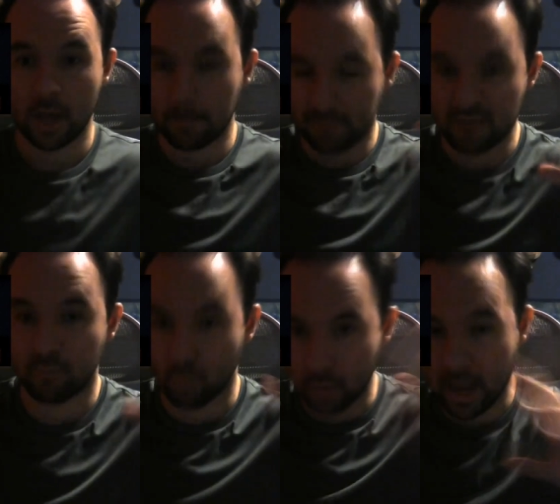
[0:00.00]

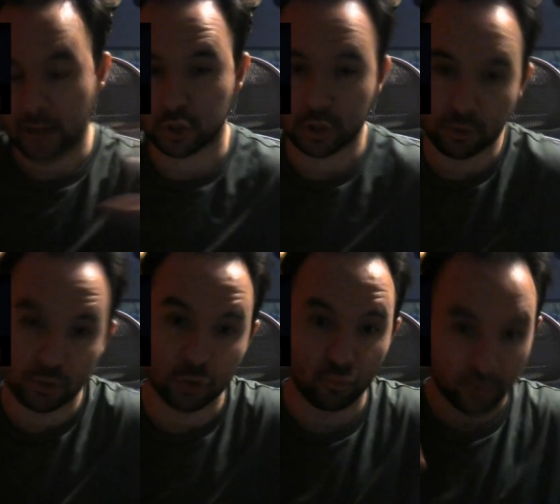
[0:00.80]
people will actually go
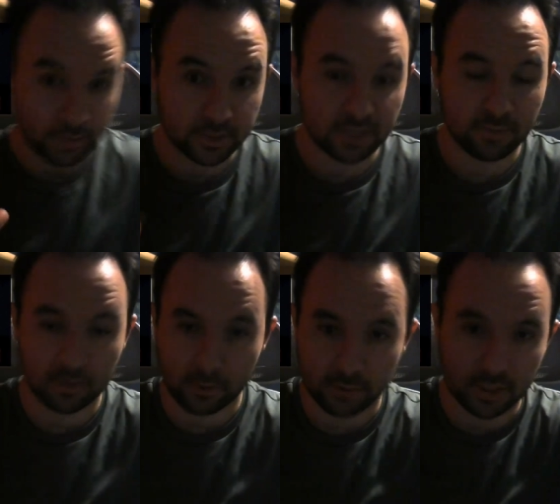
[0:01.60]
to real
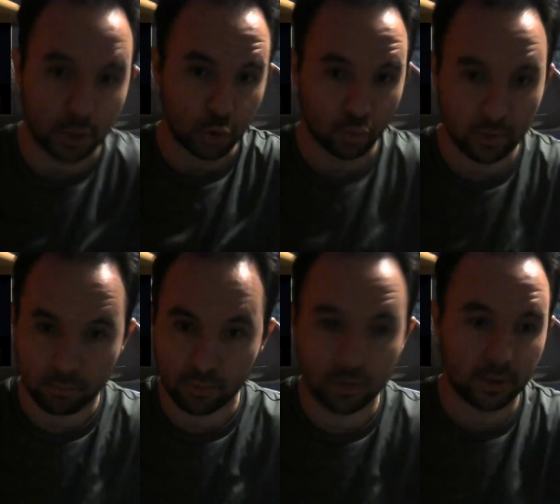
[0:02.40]
simulators like Dueling
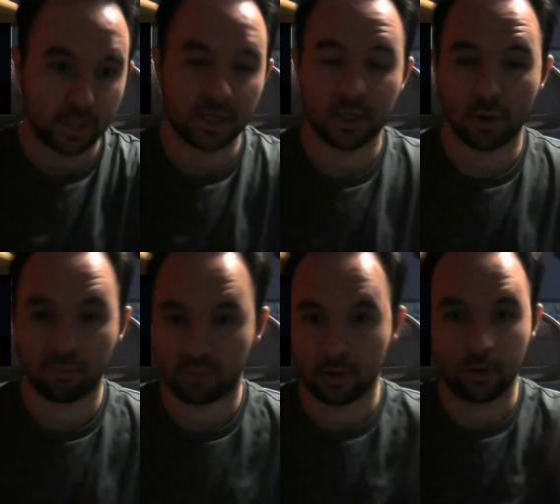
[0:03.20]
Book, EDO
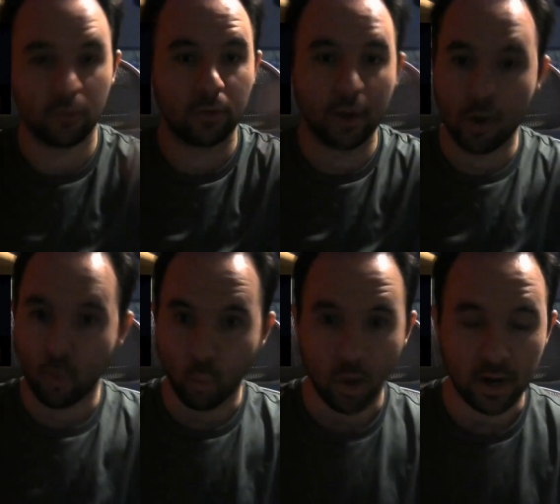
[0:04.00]
Pro,
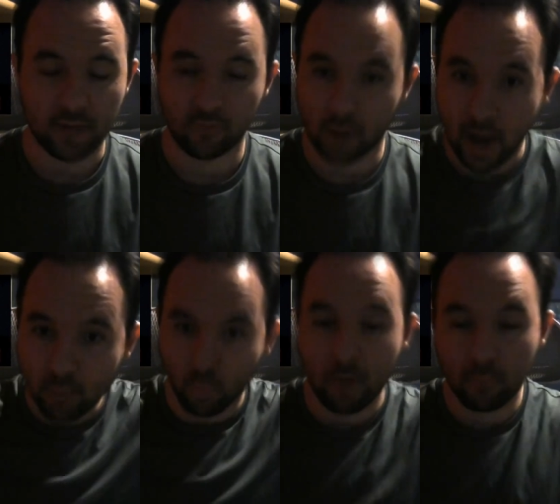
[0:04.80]
whatever. I
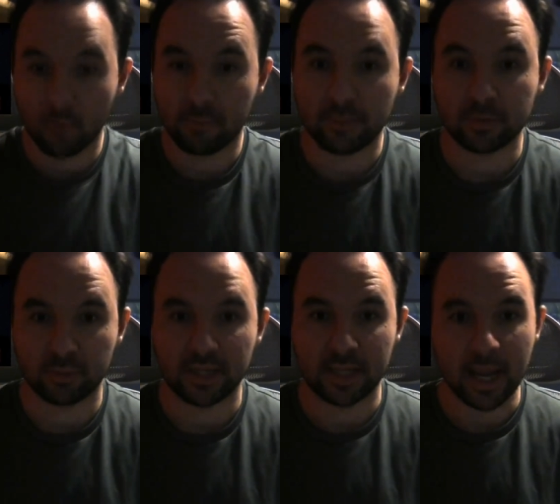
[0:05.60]
want more people to
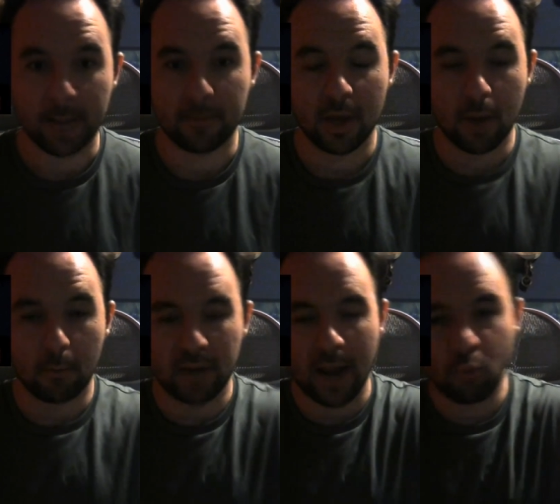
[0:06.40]
play the game, but I